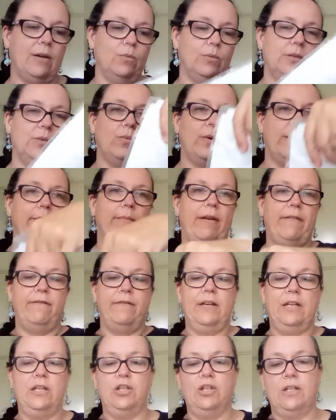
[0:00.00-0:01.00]
was one of my
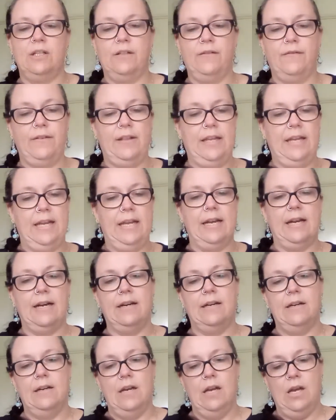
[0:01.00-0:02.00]
finishes for the year.
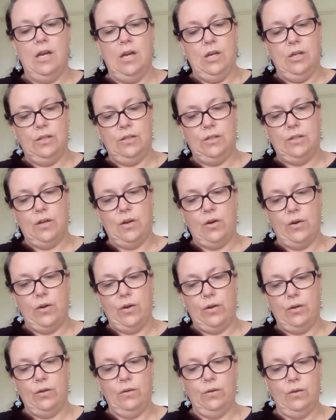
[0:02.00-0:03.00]

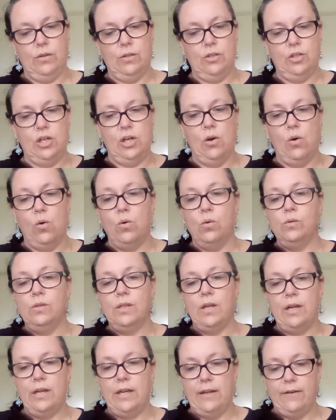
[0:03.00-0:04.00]
So she
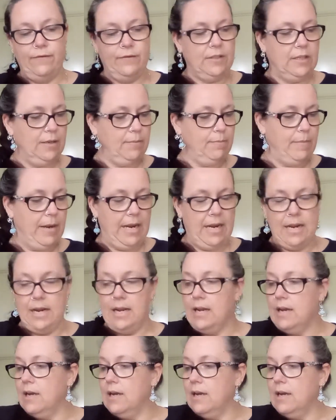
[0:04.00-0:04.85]
also gifted me